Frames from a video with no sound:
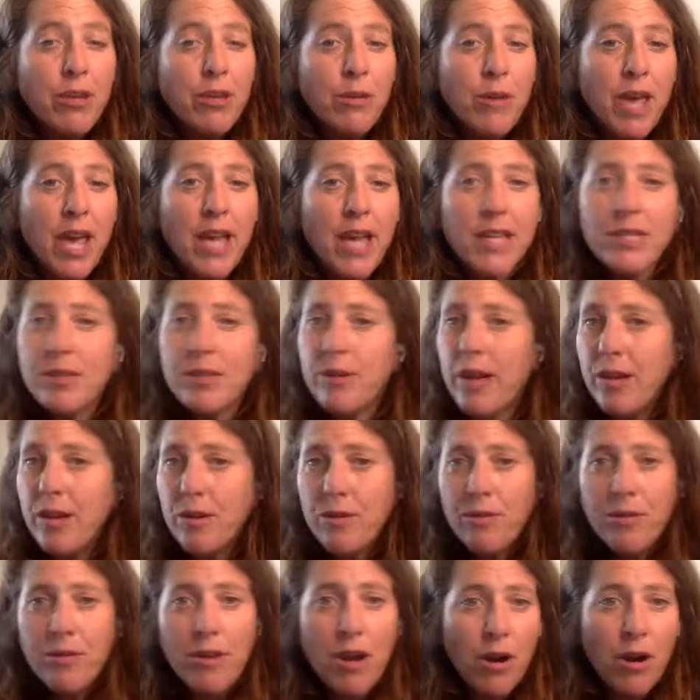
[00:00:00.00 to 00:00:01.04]
in the UK, so I
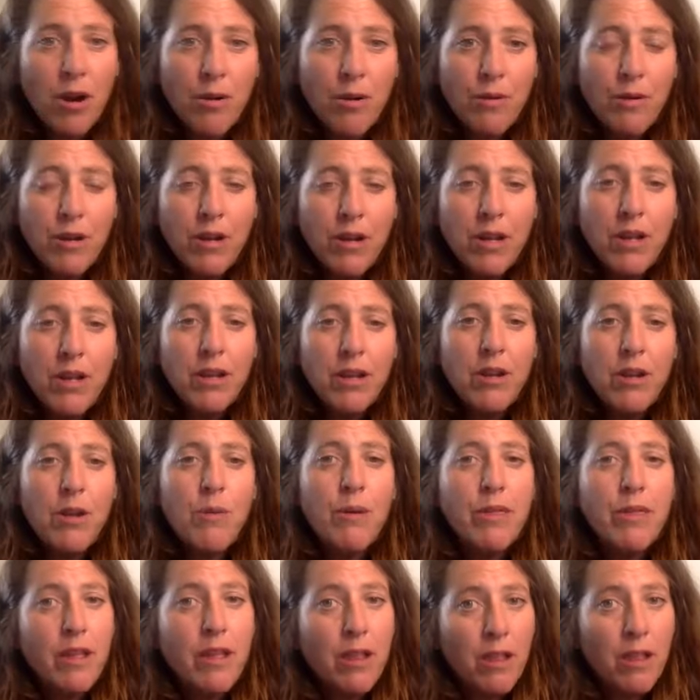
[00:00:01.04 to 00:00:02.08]
don't know, what